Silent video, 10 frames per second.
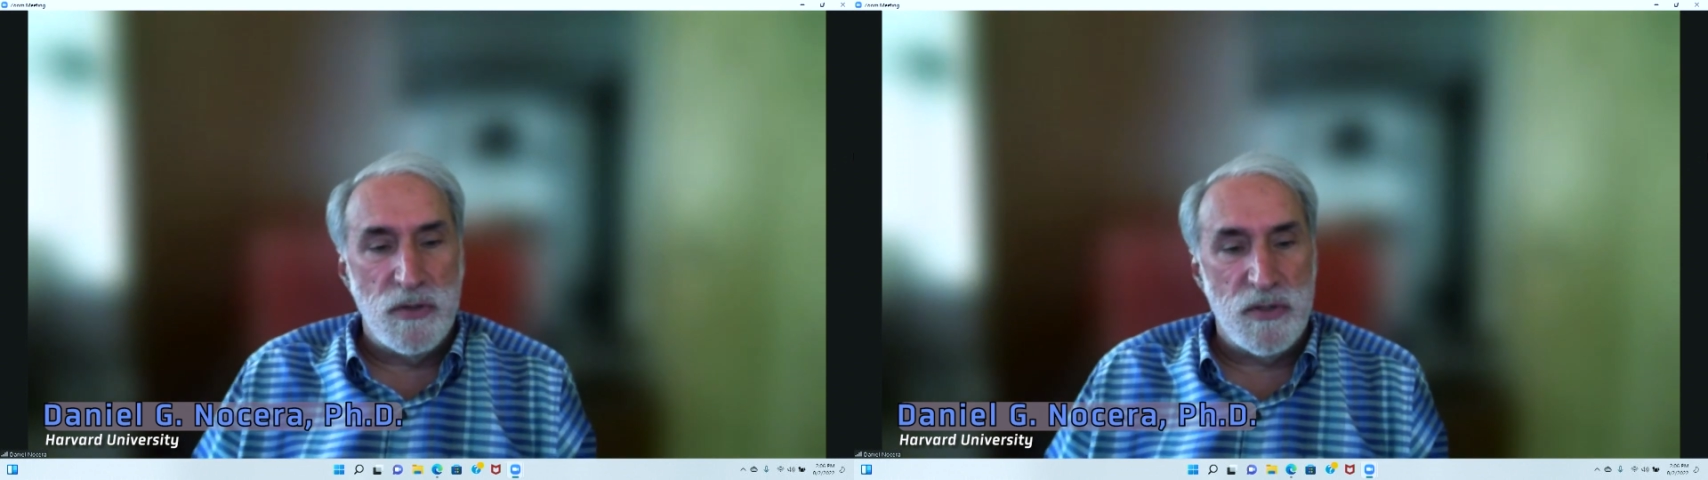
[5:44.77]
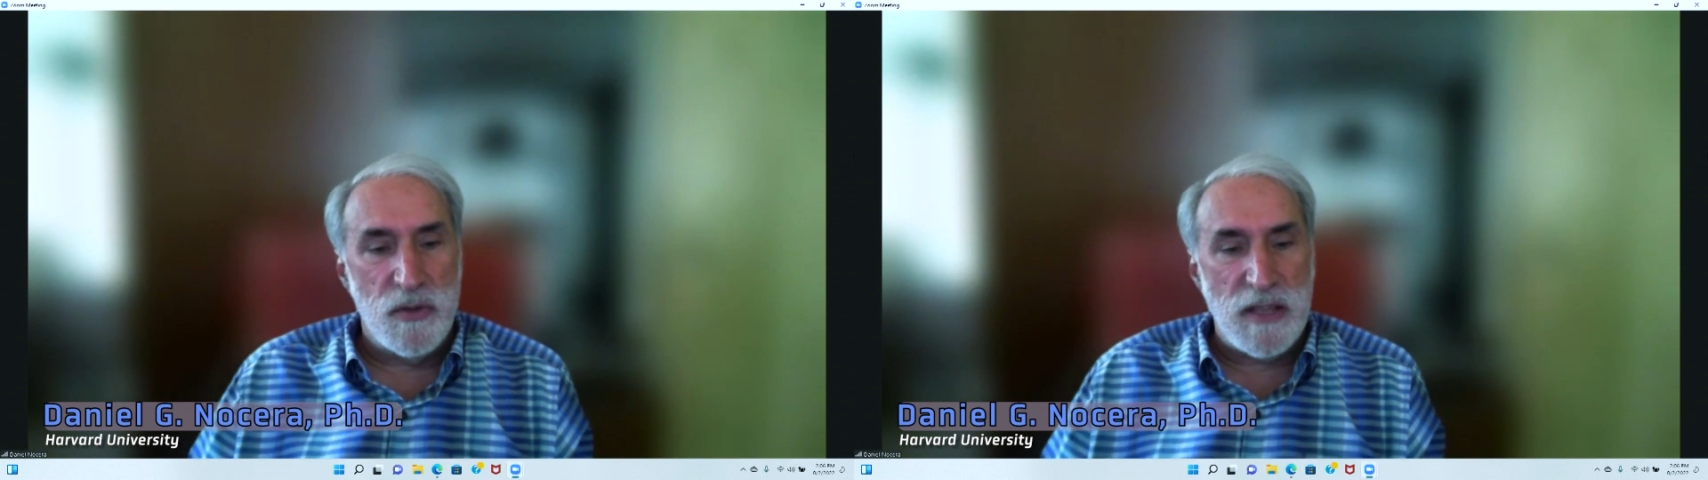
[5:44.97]

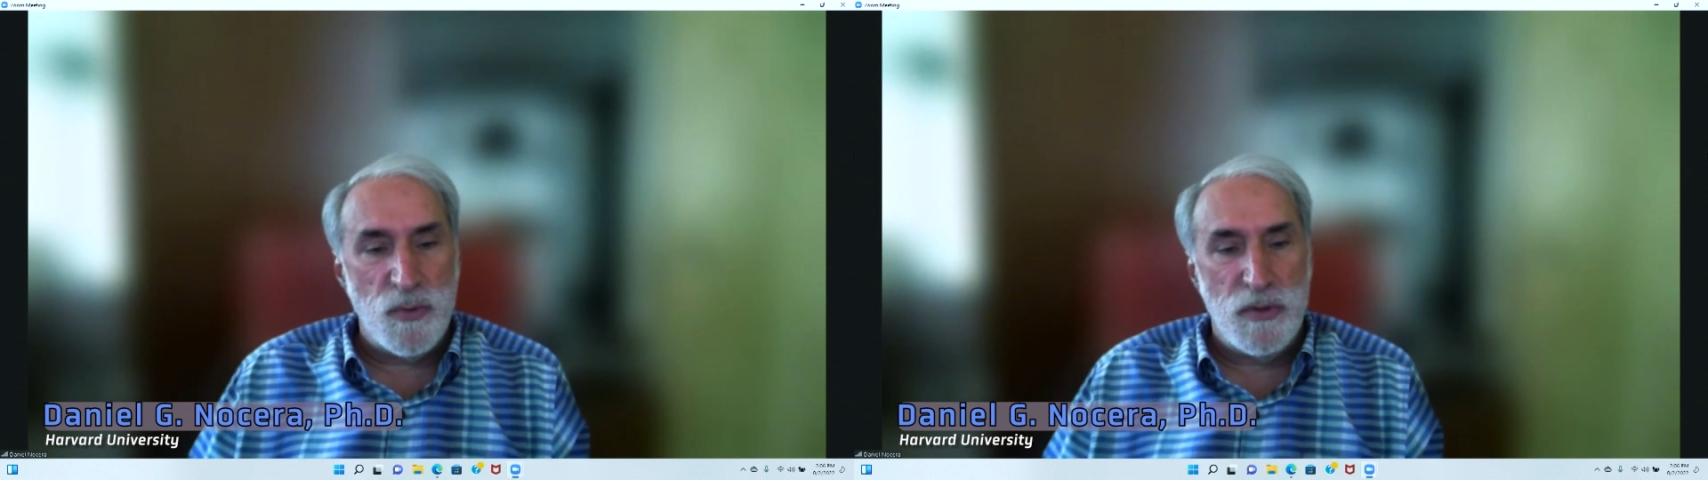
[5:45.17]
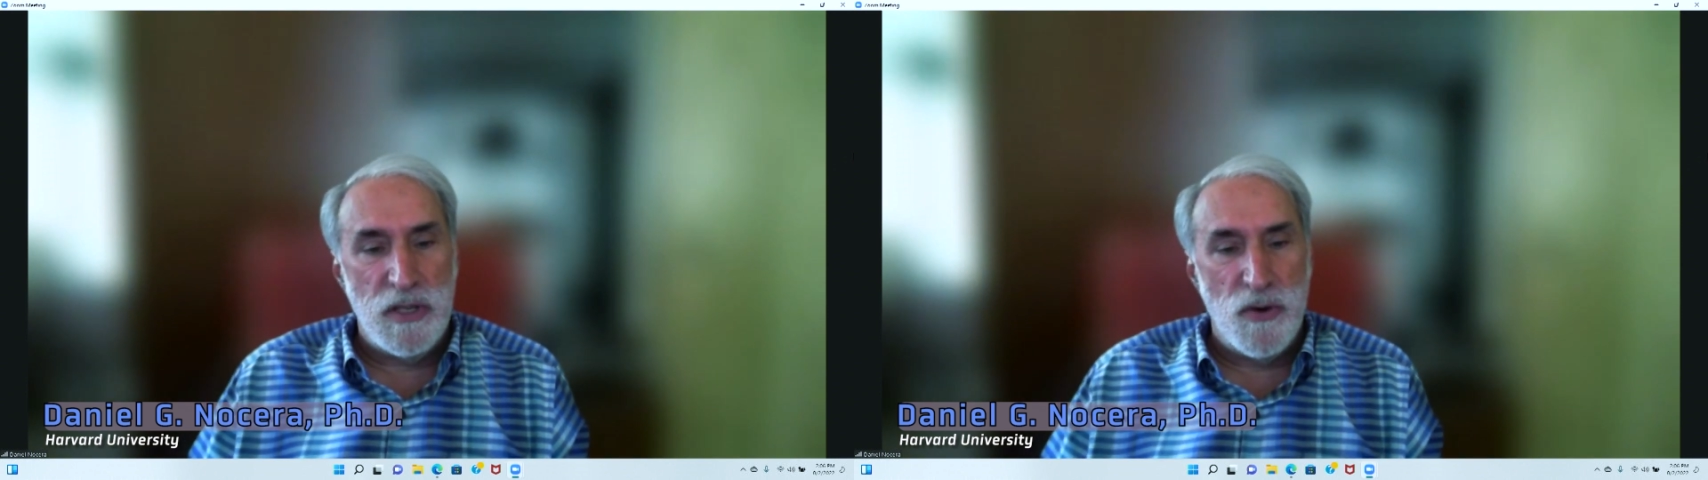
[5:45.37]
So that's
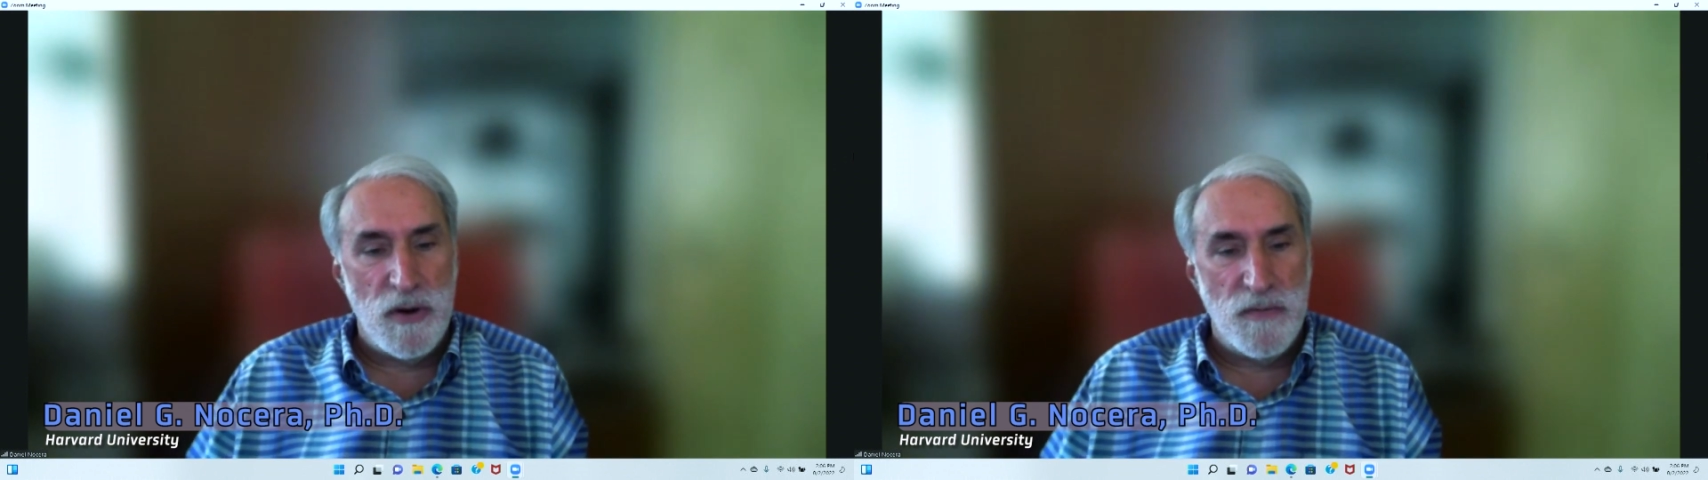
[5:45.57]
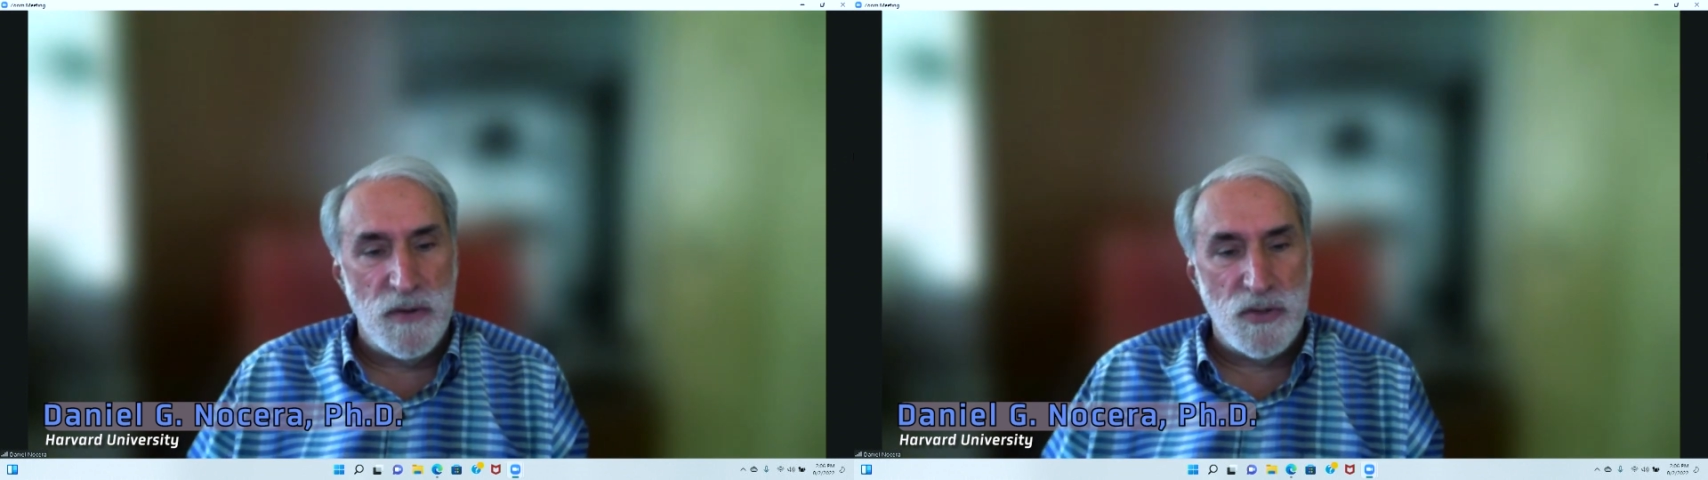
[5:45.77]
what the
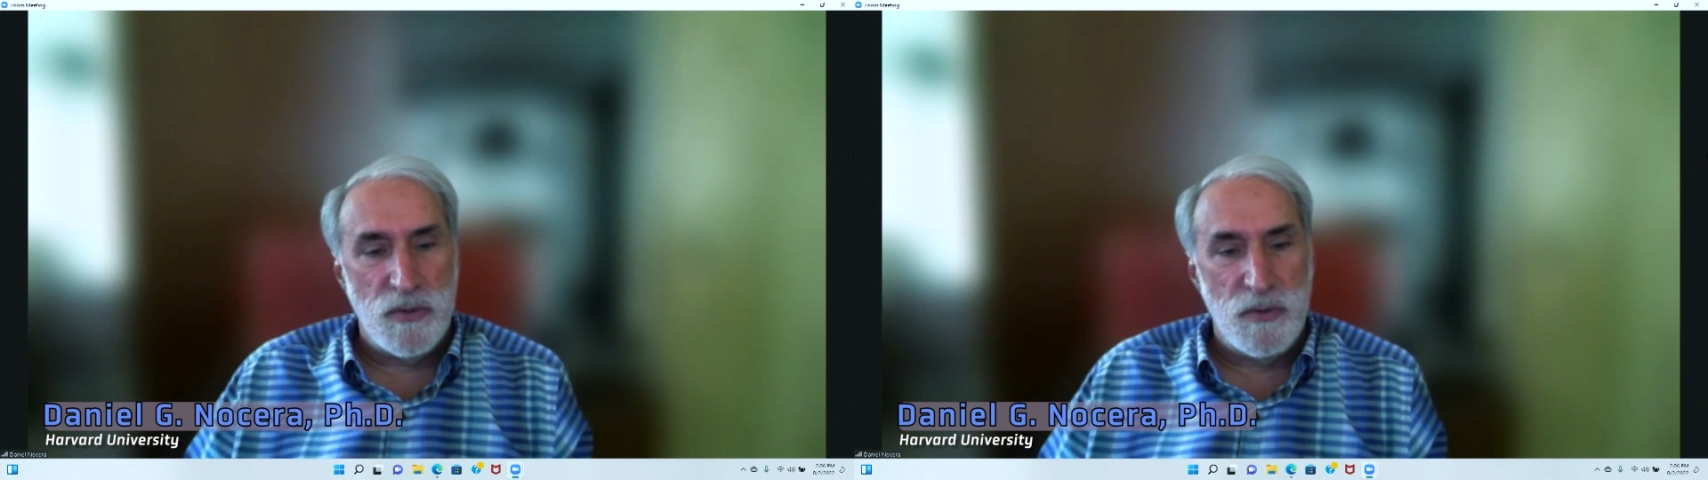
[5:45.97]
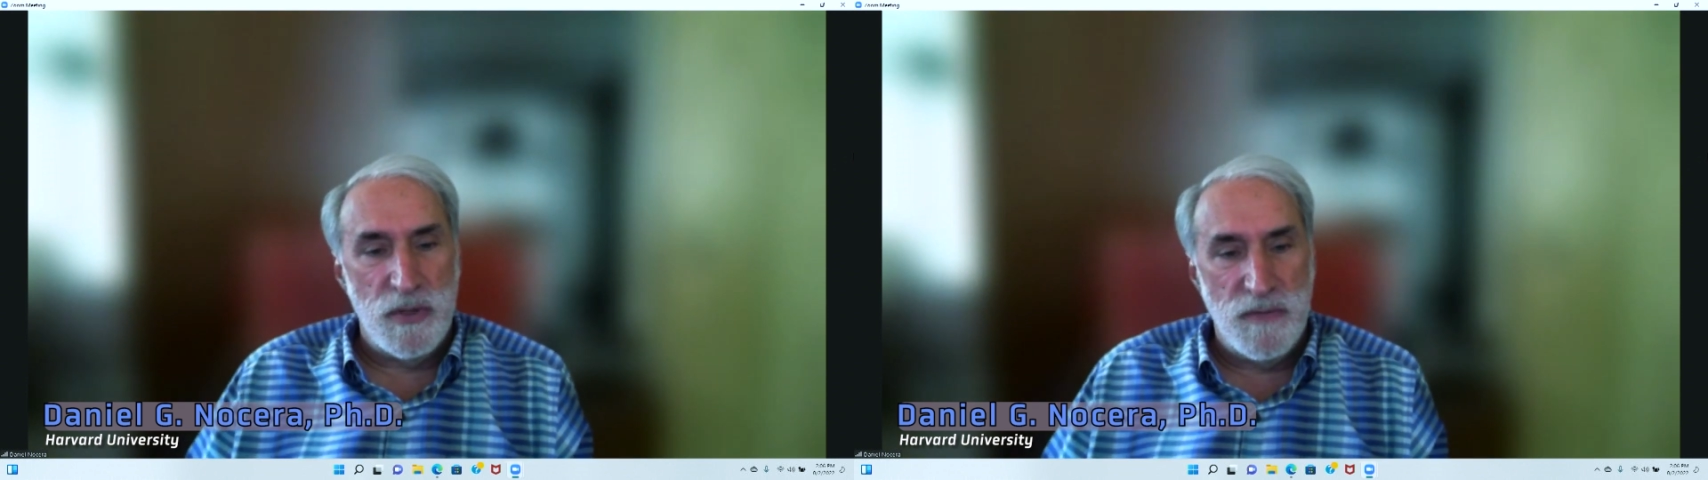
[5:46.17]

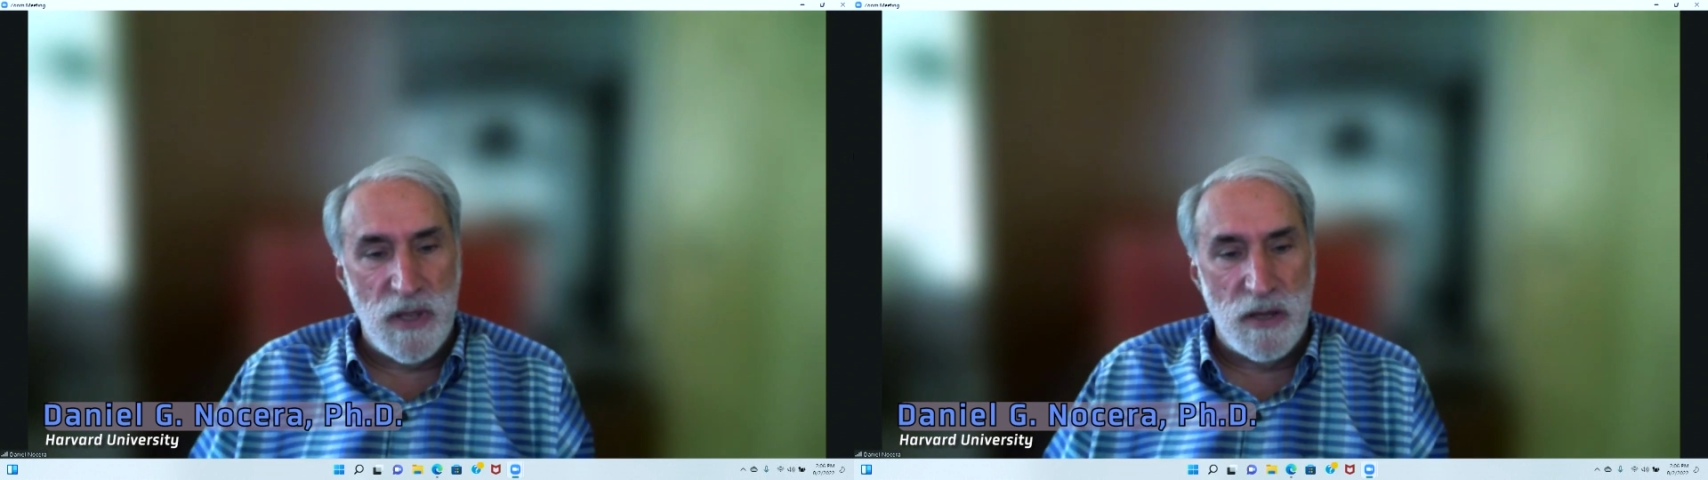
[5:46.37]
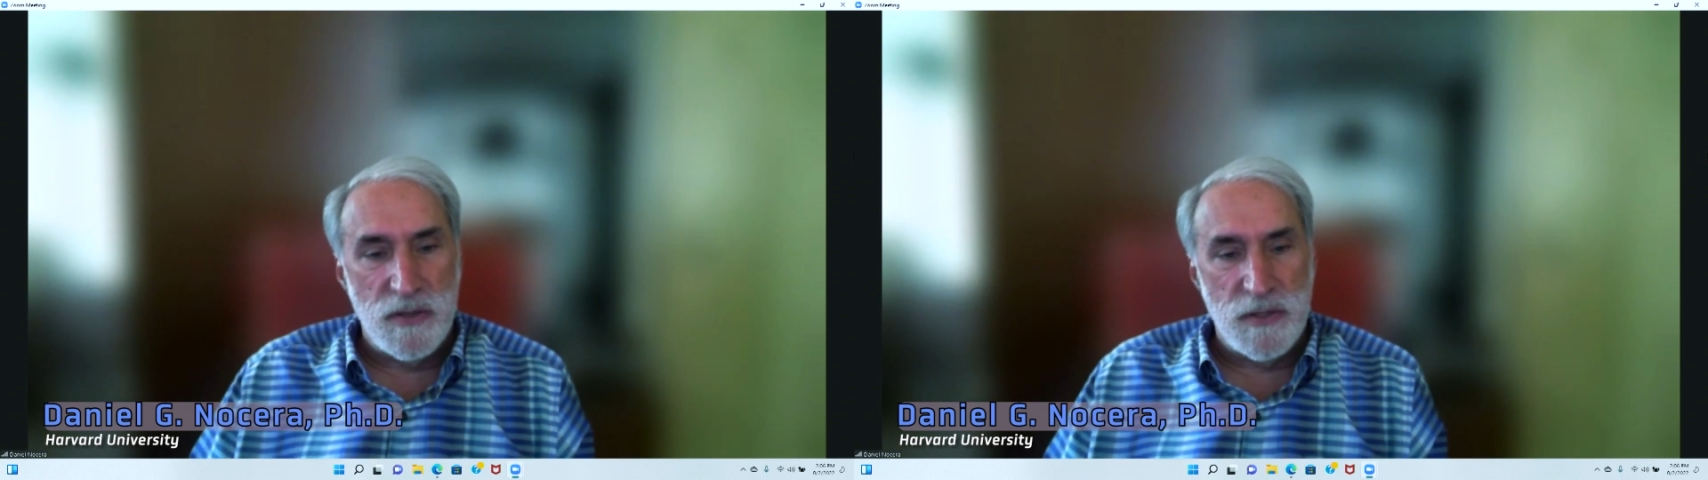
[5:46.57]
artificial leaf
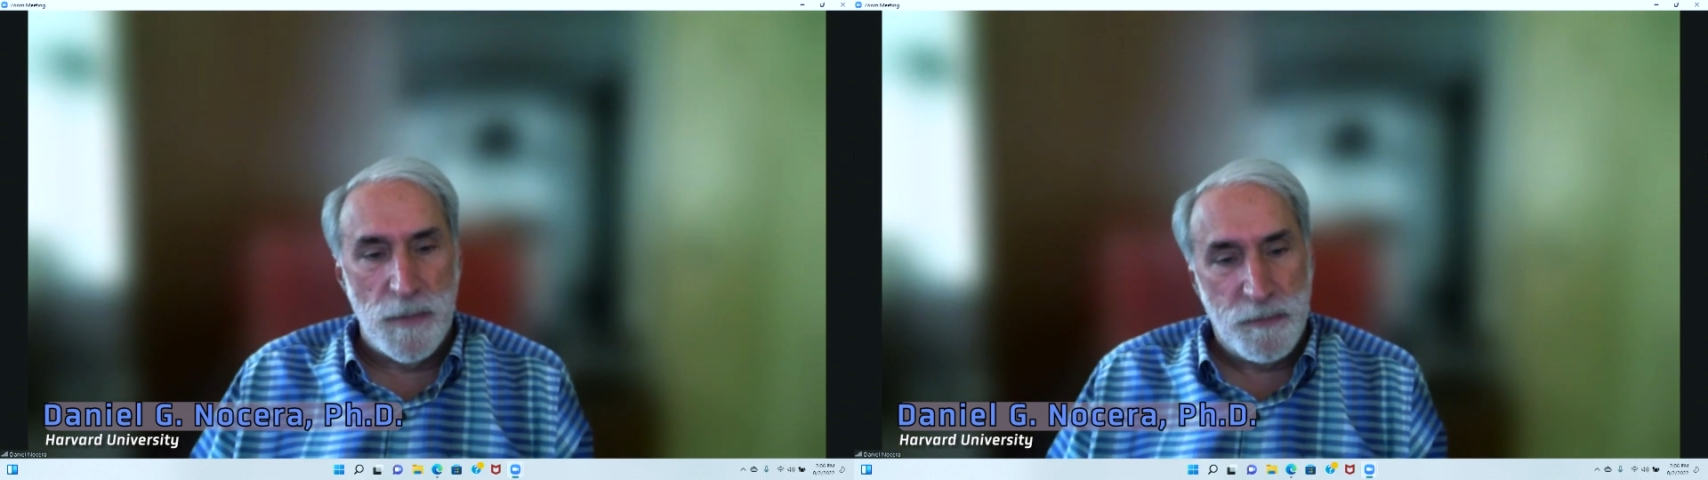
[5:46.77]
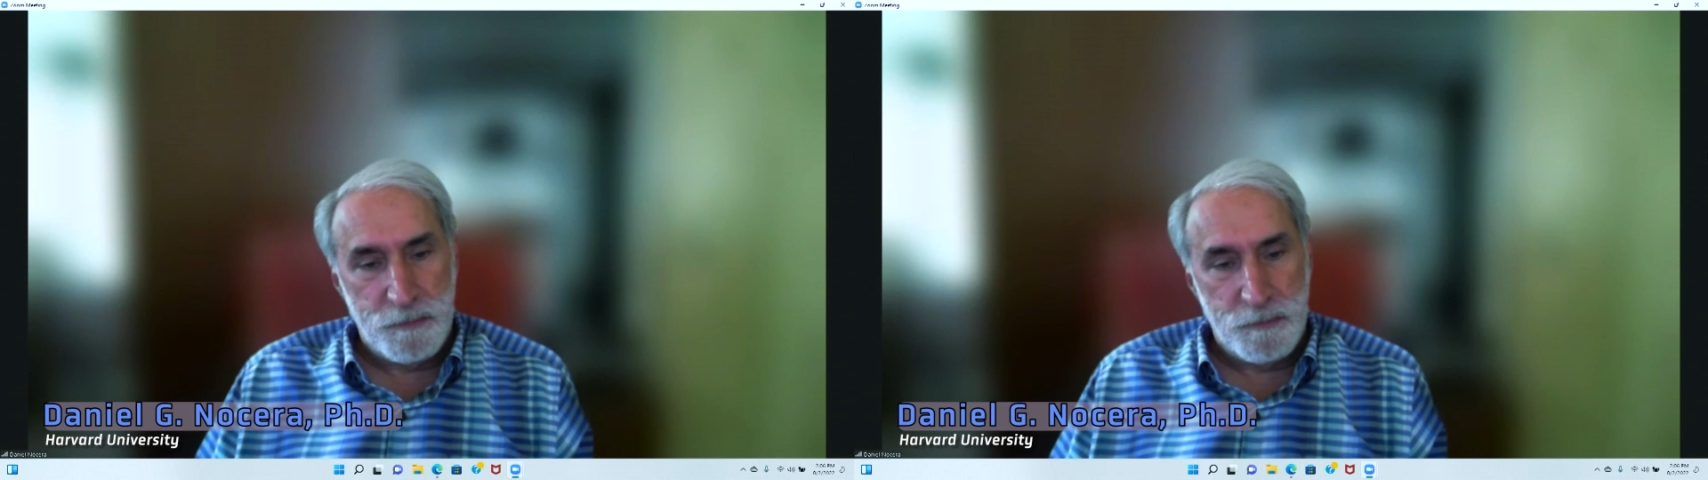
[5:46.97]
does.